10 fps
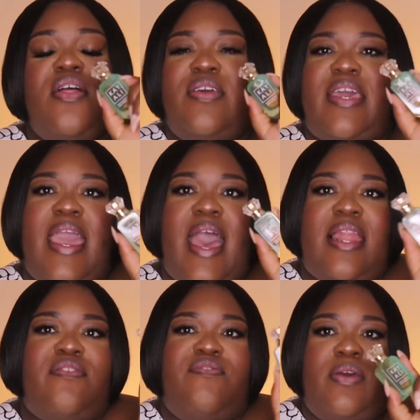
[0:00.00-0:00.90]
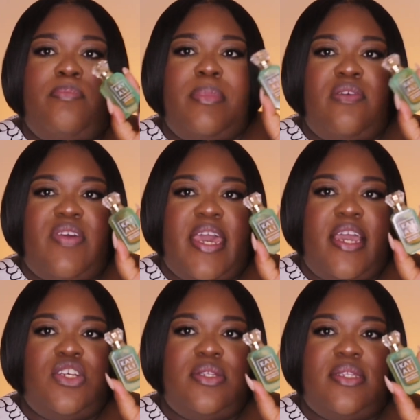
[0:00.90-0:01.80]
the Vacay mini
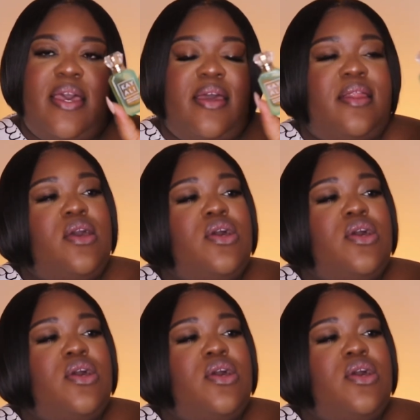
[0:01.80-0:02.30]
vacation set.